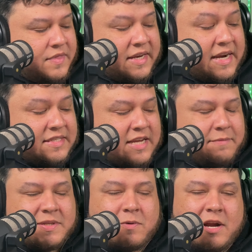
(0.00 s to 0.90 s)
The next
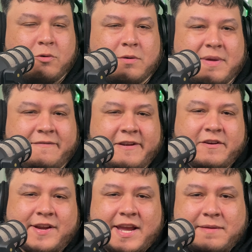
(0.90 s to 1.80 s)
game is probably one of my
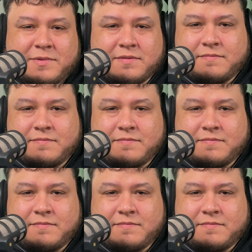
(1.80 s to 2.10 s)
favorite games